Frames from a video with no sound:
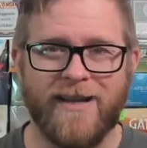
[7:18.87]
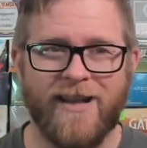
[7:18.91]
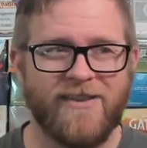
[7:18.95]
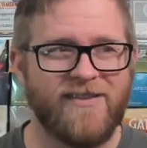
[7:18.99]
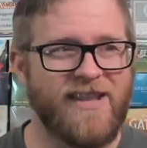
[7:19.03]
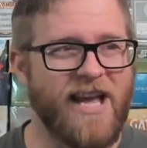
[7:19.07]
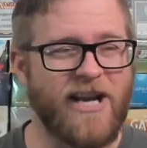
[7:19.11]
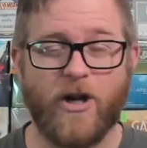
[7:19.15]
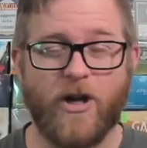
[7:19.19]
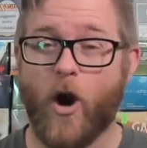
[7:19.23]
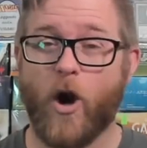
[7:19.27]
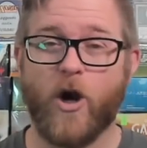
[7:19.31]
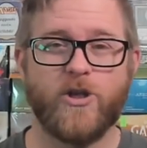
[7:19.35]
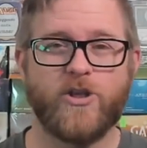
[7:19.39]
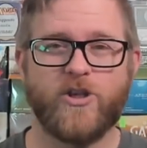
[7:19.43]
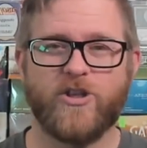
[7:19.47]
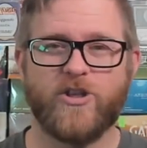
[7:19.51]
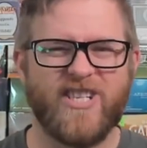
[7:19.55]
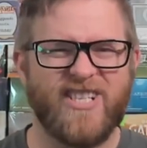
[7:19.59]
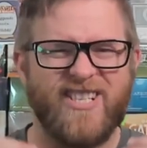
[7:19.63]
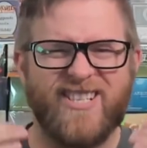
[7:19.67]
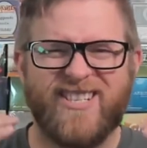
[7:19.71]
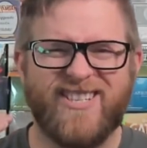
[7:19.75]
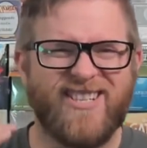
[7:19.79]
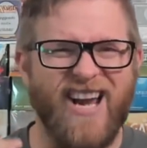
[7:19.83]
That card you're
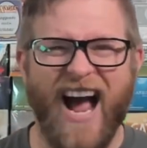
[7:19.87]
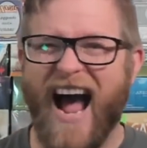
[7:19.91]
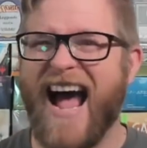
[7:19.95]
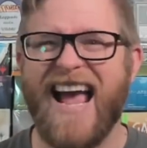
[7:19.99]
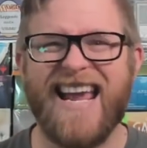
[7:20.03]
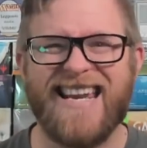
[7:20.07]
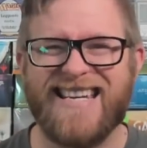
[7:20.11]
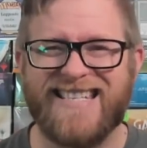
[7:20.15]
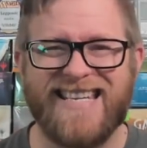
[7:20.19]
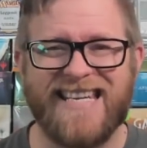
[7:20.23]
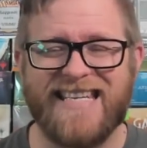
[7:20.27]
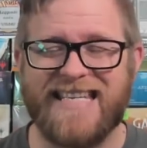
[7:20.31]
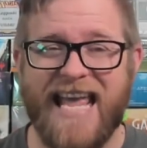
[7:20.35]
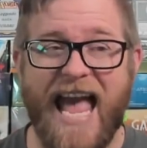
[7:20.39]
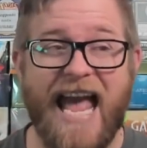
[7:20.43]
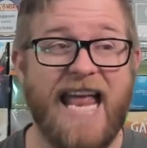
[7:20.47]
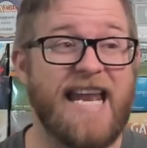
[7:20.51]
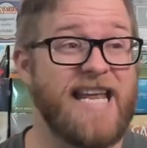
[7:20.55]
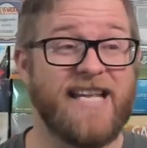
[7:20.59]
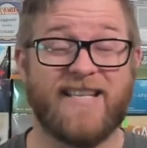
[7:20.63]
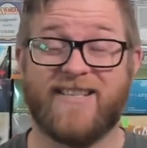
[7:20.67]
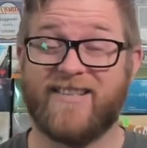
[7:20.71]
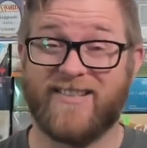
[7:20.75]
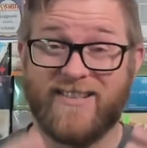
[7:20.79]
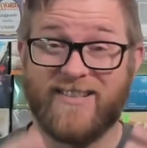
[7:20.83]
just dying to get.
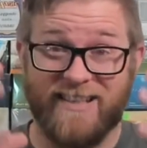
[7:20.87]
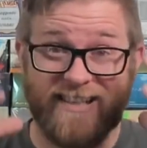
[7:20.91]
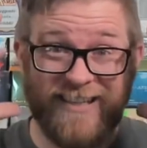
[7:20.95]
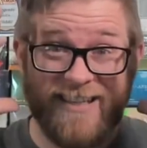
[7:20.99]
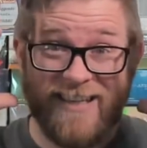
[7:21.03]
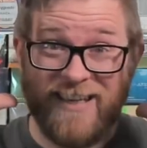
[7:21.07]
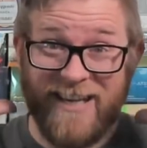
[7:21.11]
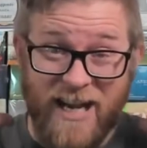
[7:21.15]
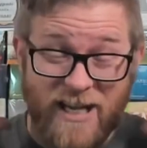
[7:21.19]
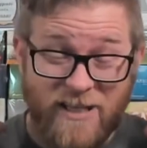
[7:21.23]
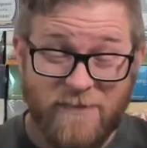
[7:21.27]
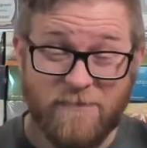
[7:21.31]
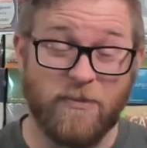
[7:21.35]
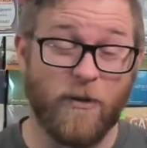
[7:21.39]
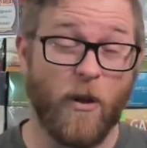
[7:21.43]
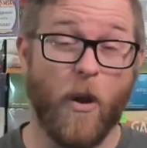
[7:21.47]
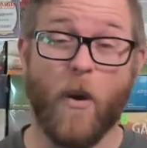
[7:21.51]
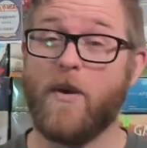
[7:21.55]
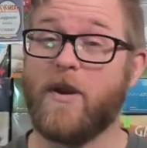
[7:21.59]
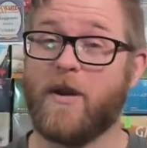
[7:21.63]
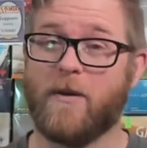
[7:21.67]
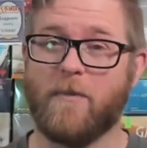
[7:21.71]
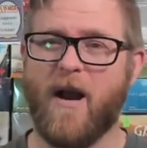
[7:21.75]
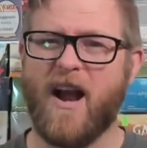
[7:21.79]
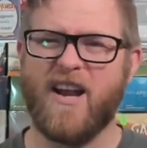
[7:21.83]
It's it's
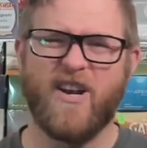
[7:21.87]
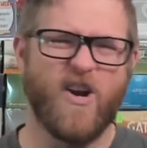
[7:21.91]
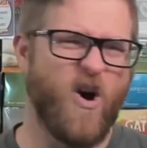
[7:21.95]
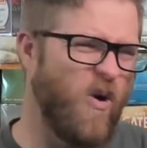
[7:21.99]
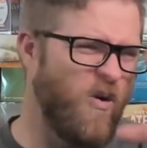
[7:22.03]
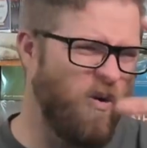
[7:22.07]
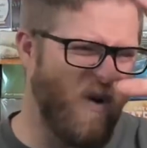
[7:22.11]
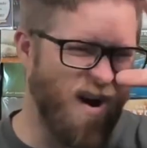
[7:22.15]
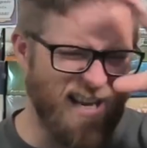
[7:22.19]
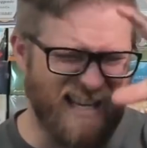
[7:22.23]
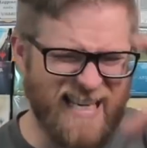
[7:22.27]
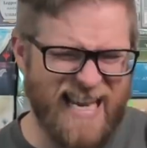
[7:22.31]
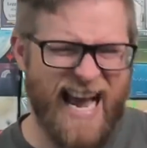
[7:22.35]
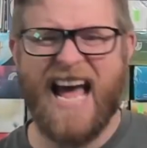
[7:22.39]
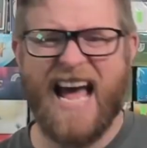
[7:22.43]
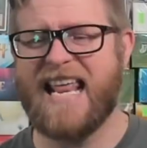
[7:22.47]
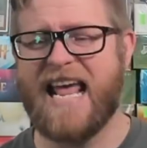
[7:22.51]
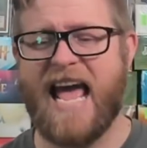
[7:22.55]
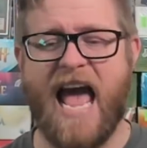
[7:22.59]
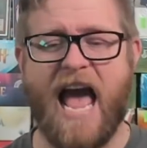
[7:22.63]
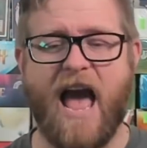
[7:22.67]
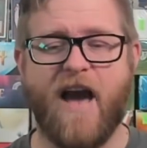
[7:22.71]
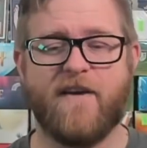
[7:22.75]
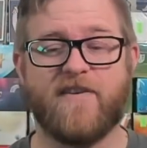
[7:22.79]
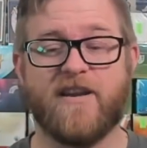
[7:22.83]
blowing your mind. Oh, I gotta
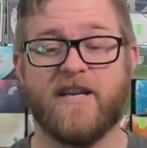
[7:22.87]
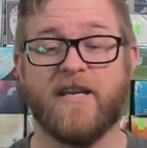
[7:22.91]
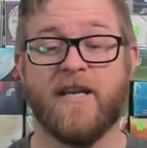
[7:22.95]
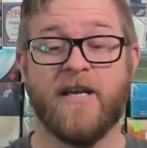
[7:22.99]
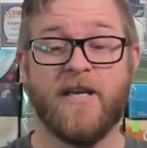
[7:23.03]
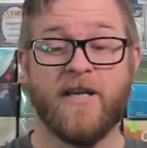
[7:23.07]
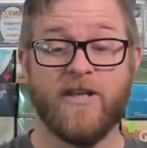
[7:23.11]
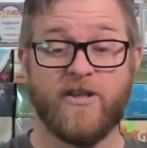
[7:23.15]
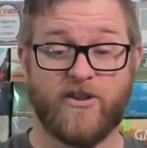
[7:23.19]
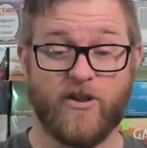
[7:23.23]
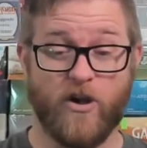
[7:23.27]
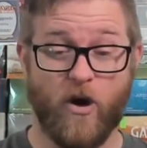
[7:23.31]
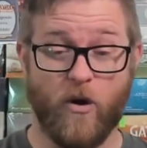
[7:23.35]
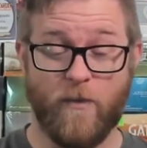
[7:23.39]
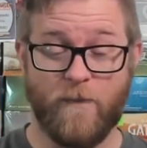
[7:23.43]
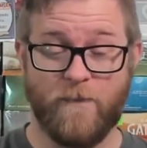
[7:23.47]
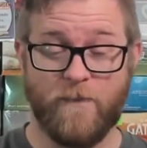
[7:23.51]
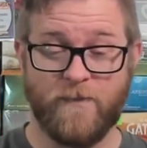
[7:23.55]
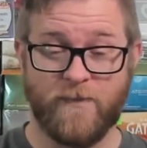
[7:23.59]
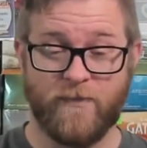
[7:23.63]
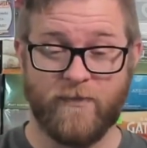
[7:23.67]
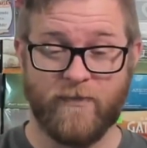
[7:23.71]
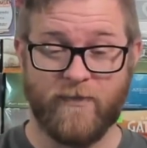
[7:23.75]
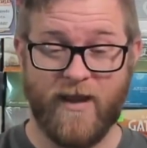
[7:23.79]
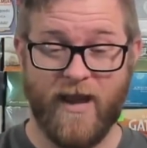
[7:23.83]
have it. So
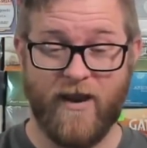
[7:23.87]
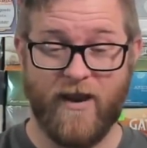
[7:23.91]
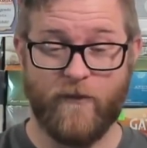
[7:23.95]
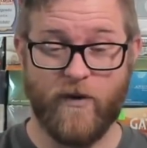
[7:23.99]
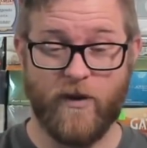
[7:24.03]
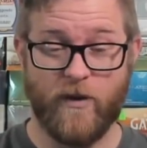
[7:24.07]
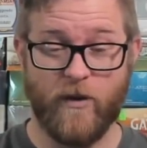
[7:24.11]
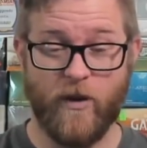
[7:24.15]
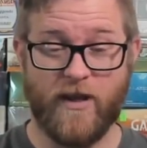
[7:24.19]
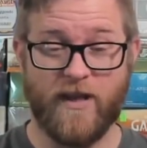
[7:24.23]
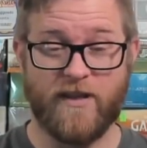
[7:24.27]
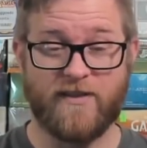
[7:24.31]
if we look